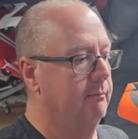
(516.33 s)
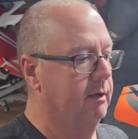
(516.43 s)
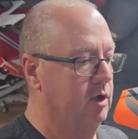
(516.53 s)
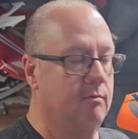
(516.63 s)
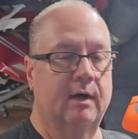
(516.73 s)

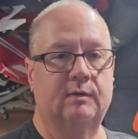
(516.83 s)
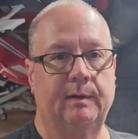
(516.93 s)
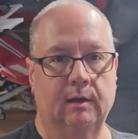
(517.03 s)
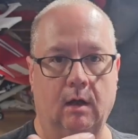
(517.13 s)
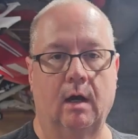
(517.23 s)
But you must
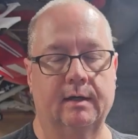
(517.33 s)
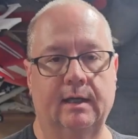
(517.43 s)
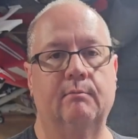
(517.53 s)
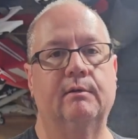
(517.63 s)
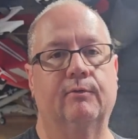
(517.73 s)
be logged
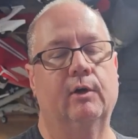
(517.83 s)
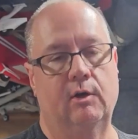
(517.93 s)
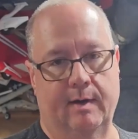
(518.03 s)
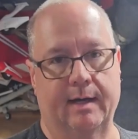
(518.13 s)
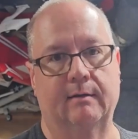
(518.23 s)
in before
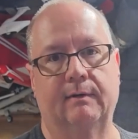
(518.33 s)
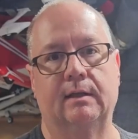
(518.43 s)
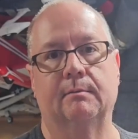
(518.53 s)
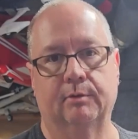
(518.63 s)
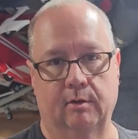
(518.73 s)
you
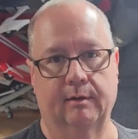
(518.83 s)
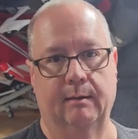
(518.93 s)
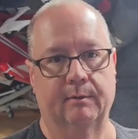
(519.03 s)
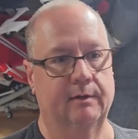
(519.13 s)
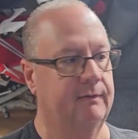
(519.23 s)
activate the
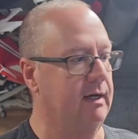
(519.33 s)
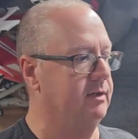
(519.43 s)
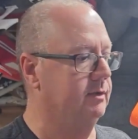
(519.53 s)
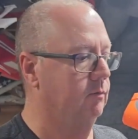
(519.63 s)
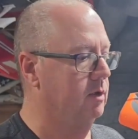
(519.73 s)
programmer
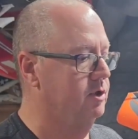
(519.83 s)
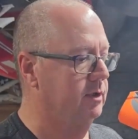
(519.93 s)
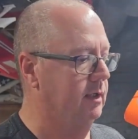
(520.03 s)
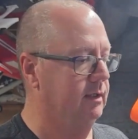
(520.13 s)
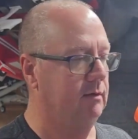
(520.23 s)
device. And once you
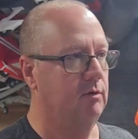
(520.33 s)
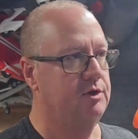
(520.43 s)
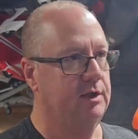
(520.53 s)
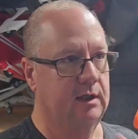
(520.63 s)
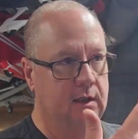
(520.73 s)

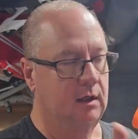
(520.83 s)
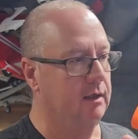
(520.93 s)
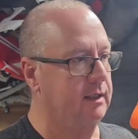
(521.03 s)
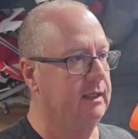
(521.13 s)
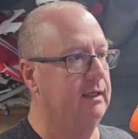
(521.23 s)
get
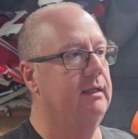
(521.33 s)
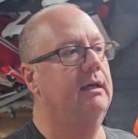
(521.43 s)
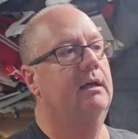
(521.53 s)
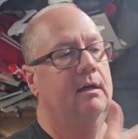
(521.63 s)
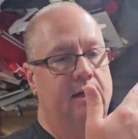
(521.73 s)
logged in,
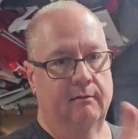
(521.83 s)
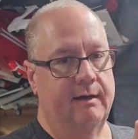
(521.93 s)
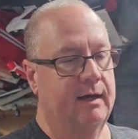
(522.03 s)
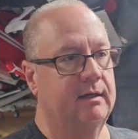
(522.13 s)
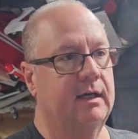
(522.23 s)
it
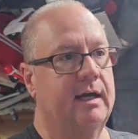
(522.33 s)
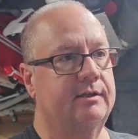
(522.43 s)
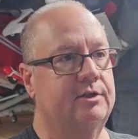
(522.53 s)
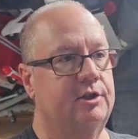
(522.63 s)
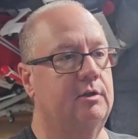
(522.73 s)

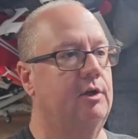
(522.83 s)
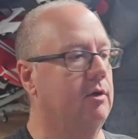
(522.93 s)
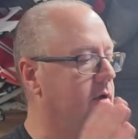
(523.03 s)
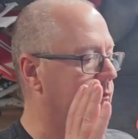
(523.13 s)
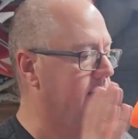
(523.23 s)
recognizes you. You're
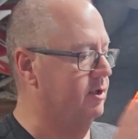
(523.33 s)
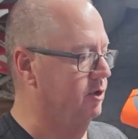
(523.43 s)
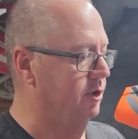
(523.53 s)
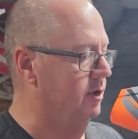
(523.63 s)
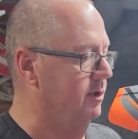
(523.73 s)
going to
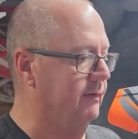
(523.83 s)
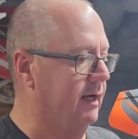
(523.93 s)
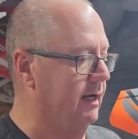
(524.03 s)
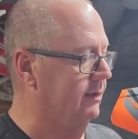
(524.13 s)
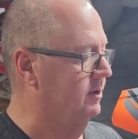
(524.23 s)
register your
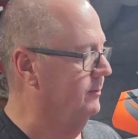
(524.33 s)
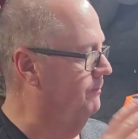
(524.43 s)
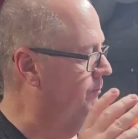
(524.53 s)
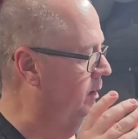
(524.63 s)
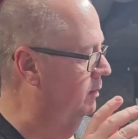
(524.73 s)
device.
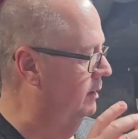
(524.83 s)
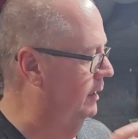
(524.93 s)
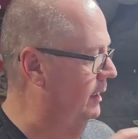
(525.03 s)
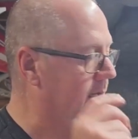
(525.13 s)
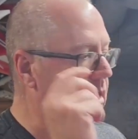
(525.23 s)

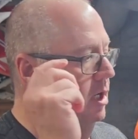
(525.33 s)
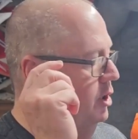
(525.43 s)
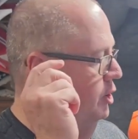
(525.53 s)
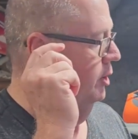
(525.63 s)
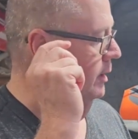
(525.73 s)
Okay,
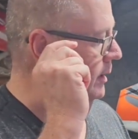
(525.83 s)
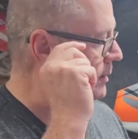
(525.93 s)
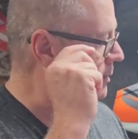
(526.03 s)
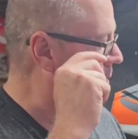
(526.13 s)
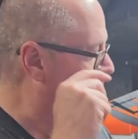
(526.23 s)
you're going to
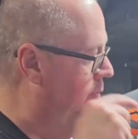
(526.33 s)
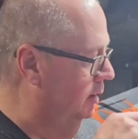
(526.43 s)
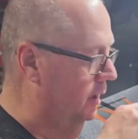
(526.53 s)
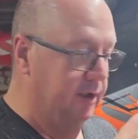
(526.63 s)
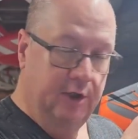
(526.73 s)

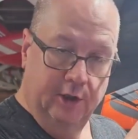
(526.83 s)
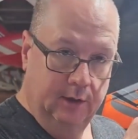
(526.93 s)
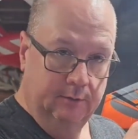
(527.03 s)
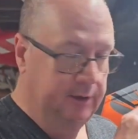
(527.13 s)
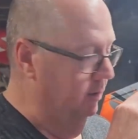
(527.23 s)
plug
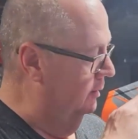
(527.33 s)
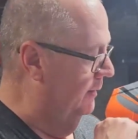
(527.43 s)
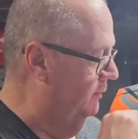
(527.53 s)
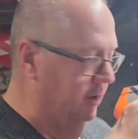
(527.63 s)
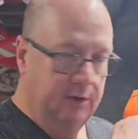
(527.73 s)
your. You don't
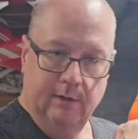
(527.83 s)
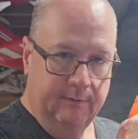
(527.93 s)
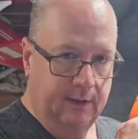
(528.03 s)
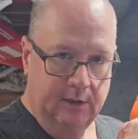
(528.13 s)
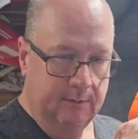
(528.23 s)
have to undo
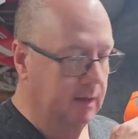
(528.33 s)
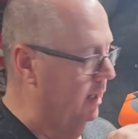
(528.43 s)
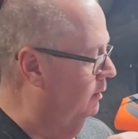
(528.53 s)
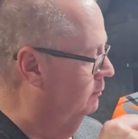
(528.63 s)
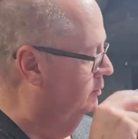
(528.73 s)
everything in your
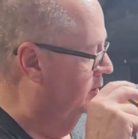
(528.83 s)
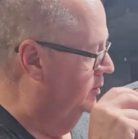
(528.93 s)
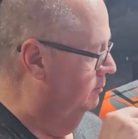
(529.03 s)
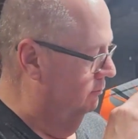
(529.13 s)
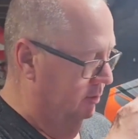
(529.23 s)
model.
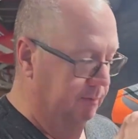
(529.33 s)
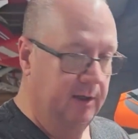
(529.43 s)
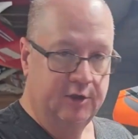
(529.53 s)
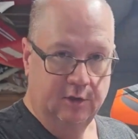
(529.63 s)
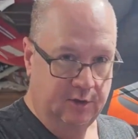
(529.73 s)
Just
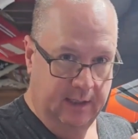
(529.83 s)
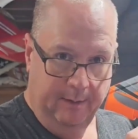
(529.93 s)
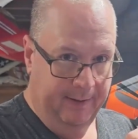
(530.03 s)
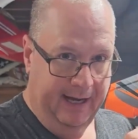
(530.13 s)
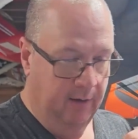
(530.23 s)
make sure it's
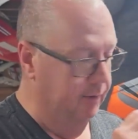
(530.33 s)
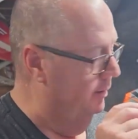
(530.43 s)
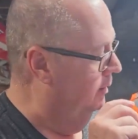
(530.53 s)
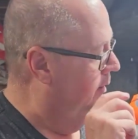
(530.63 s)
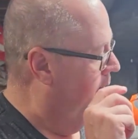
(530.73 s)
not powered,
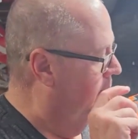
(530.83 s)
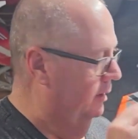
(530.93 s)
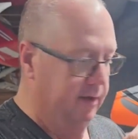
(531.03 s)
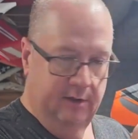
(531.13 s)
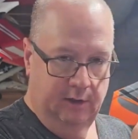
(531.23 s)

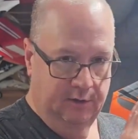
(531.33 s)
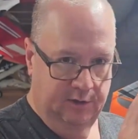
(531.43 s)
and then